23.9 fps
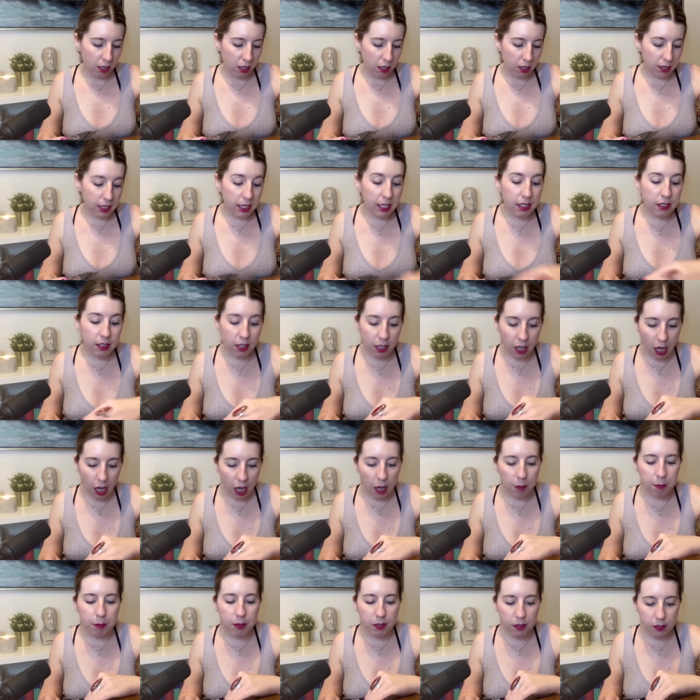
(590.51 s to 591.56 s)
Six of
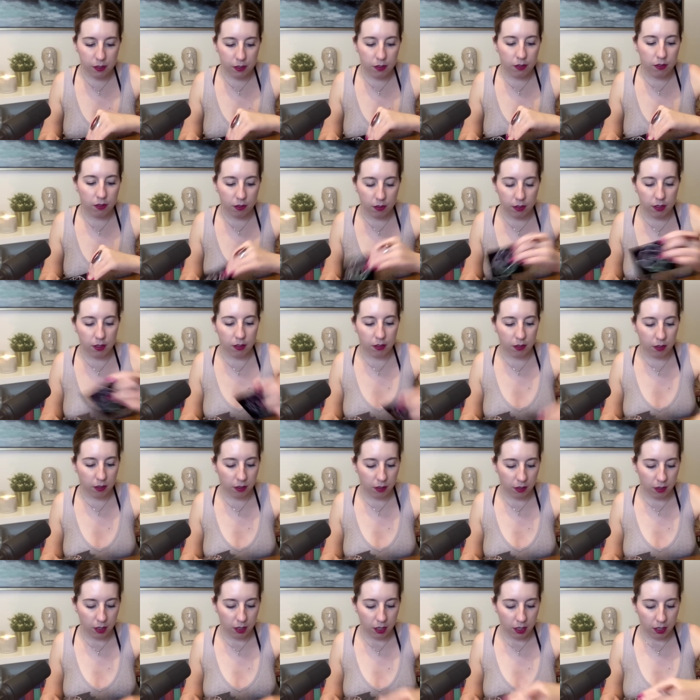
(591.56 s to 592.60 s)
Cups,
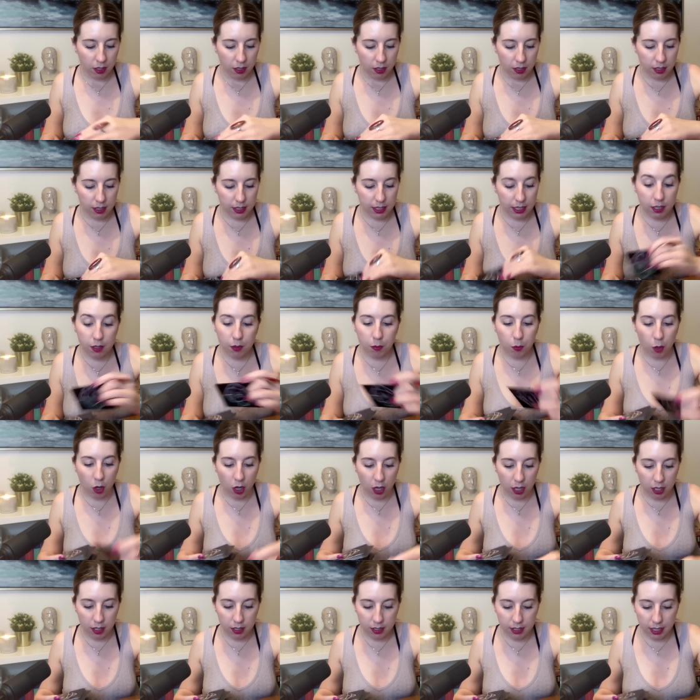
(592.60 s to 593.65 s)
the Six of
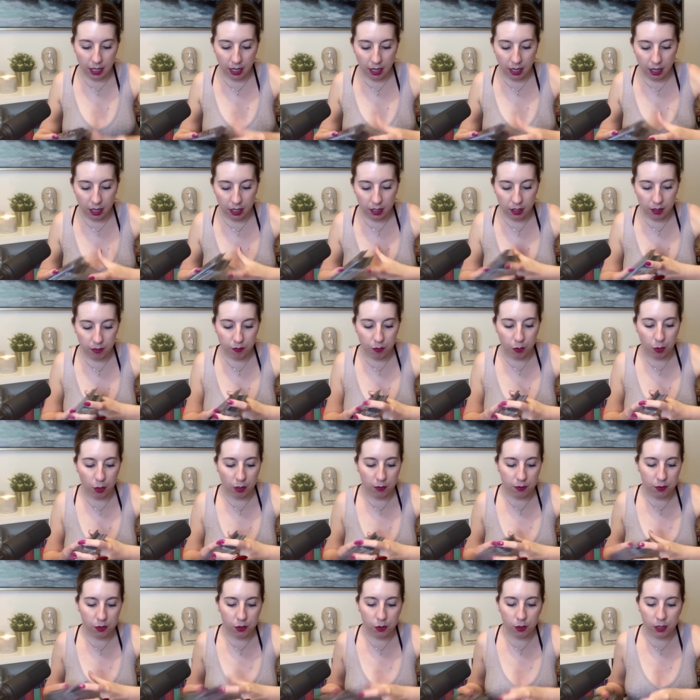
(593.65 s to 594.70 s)
Wands, and the Four
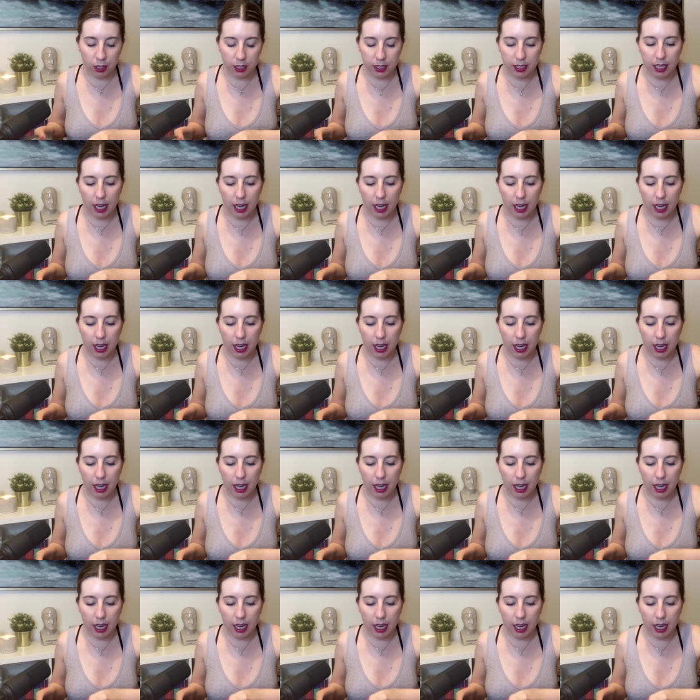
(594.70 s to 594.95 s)
of Swords.